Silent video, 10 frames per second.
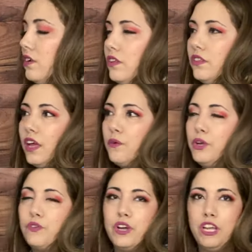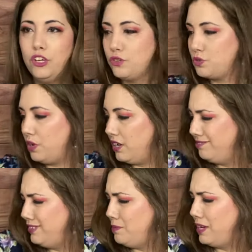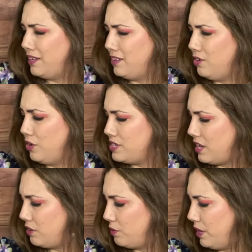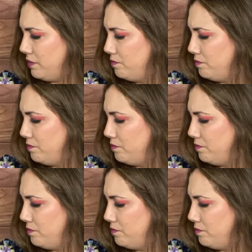that we already used one. Let me get the noise out of the way.